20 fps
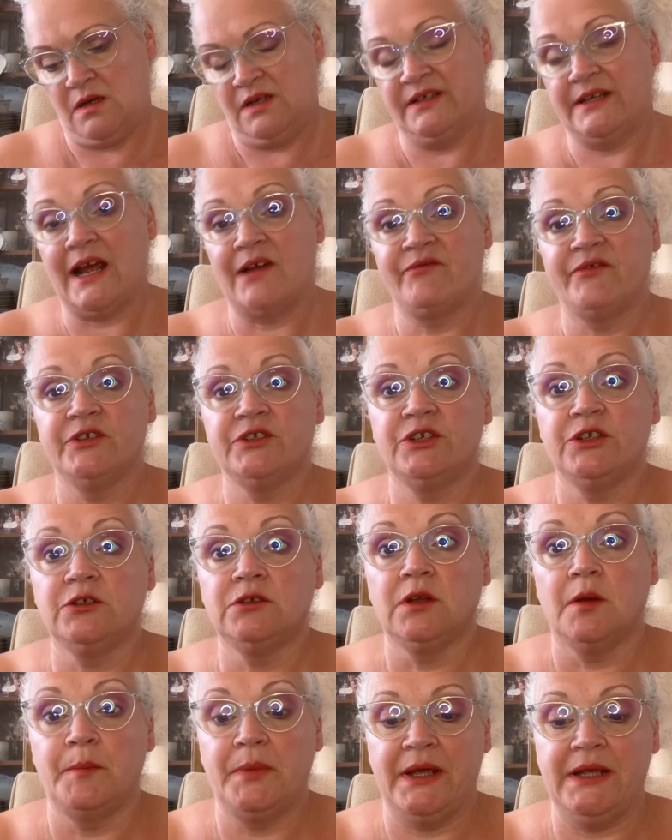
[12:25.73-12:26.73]

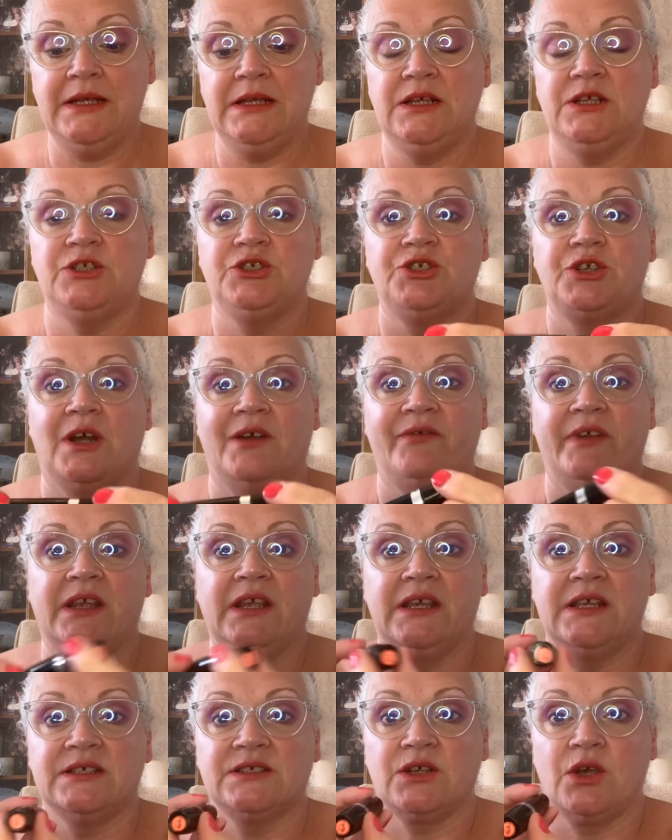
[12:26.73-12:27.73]
Daffodil Peach, I
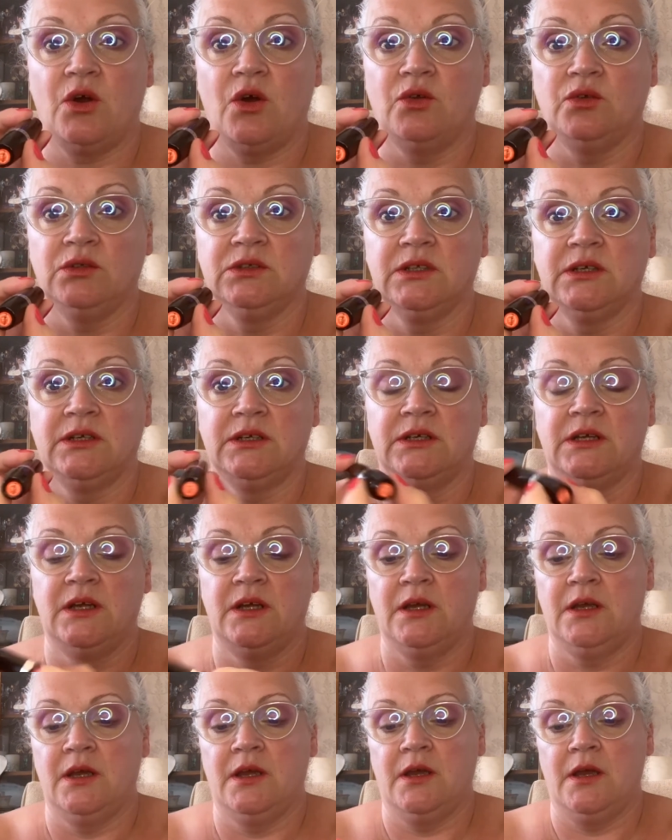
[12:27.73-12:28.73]
think it's called.
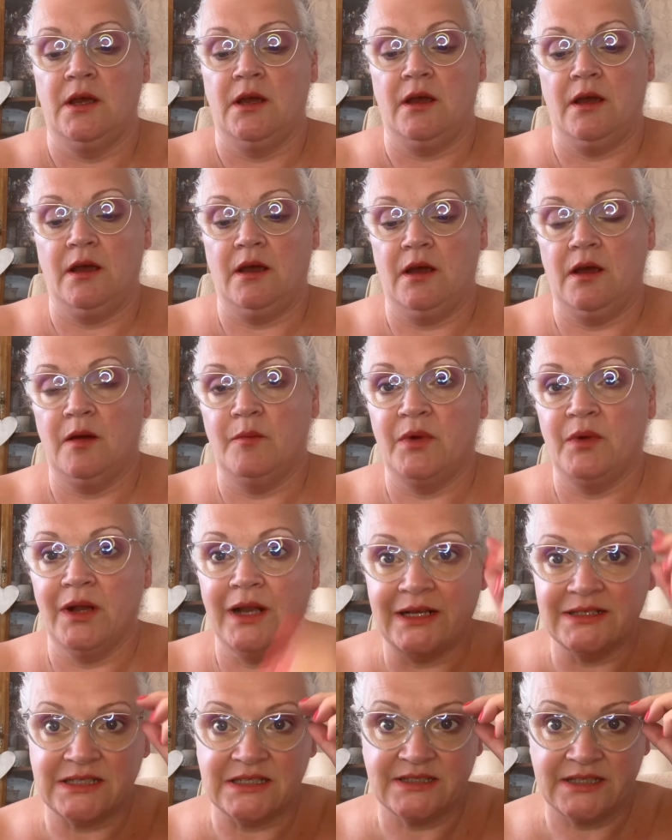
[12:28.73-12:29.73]
But
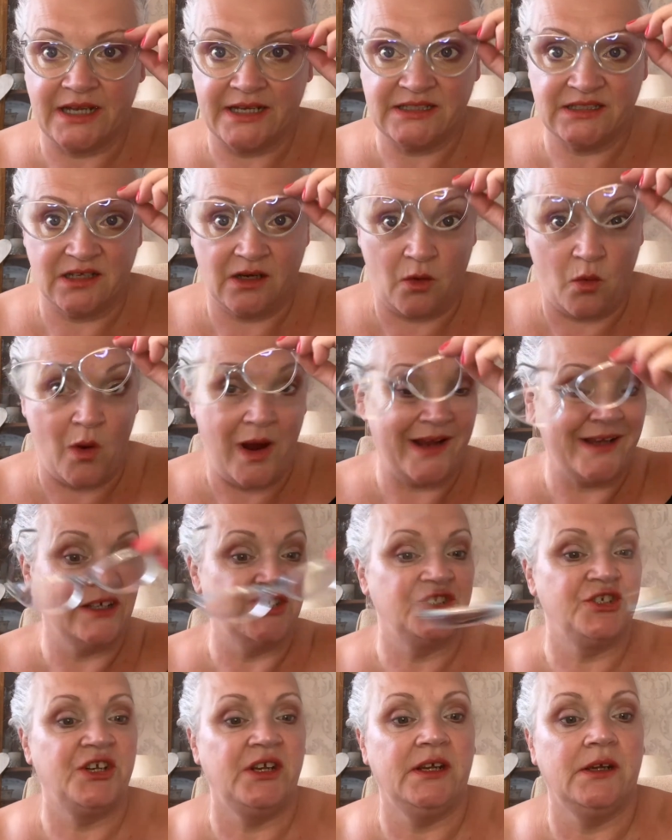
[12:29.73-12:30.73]
as I say, it's quite a
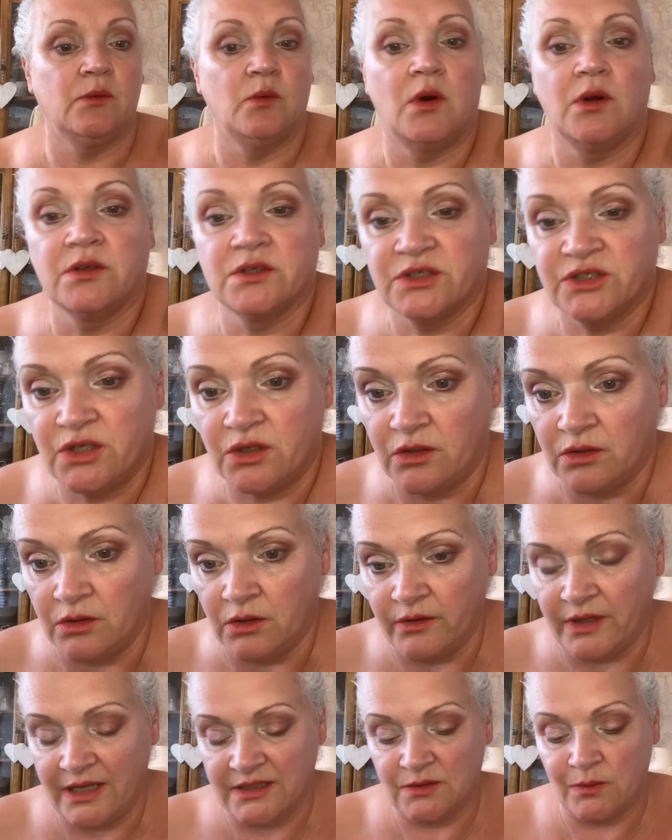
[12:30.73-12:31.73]
sheer one,
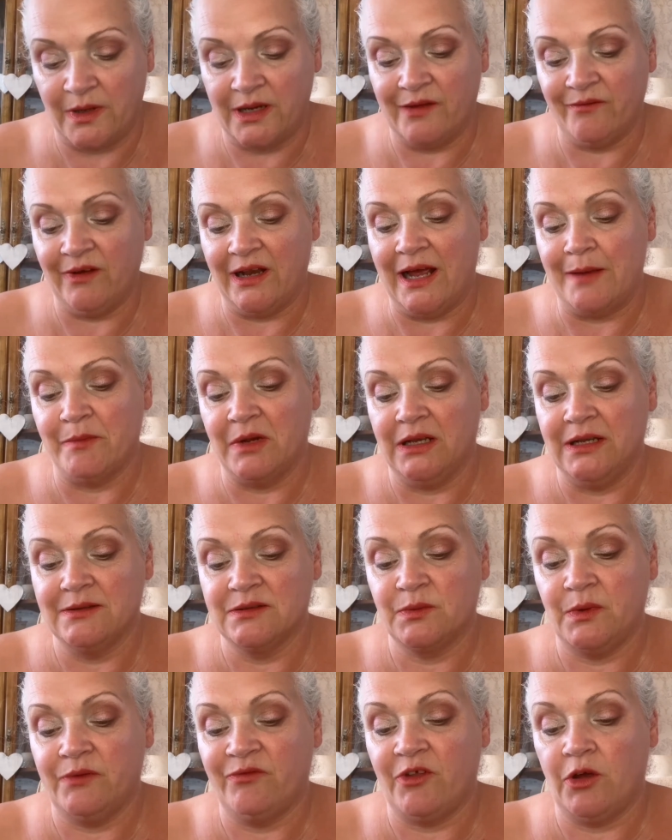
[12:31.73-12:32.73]
so that's why I've lined my
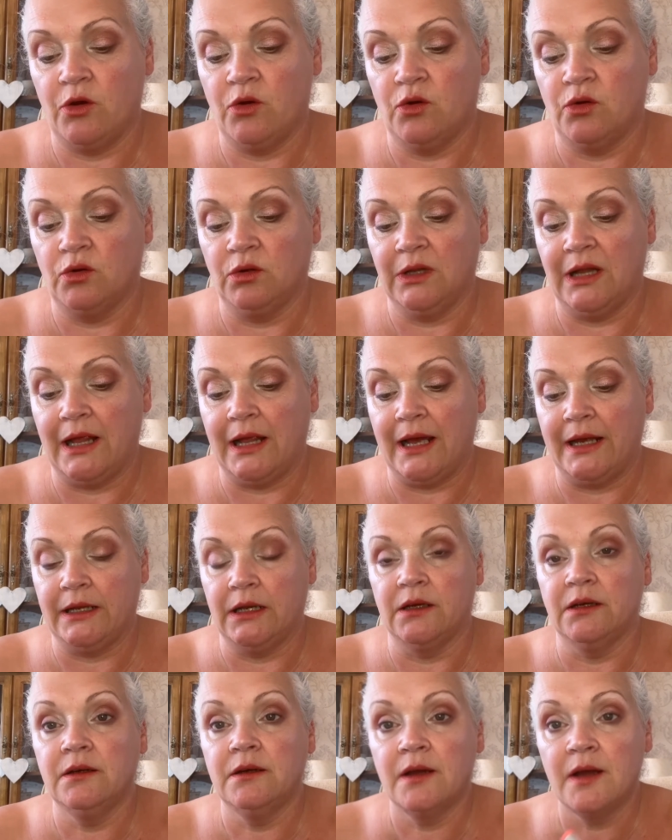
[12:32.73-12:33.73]
lips with the whole
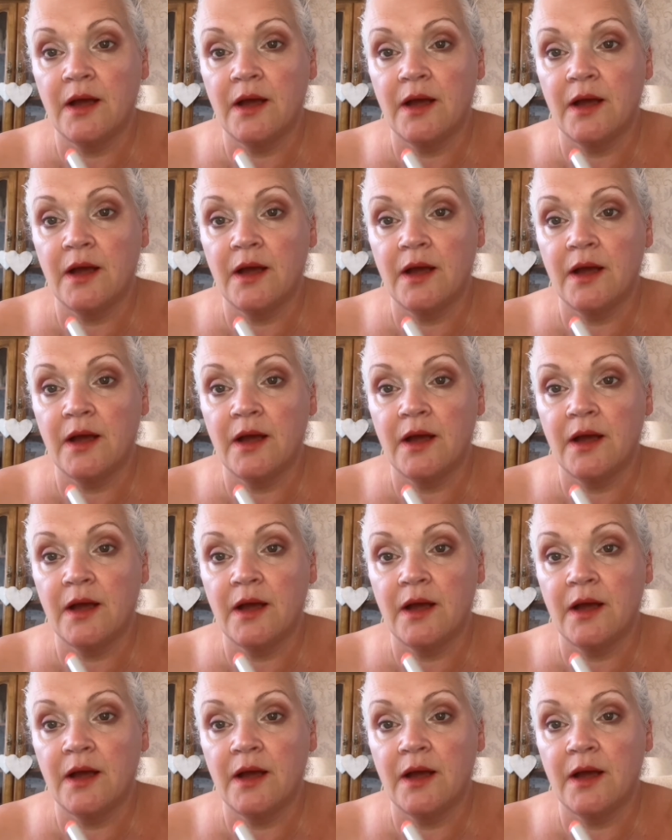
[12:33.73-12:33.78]
liner.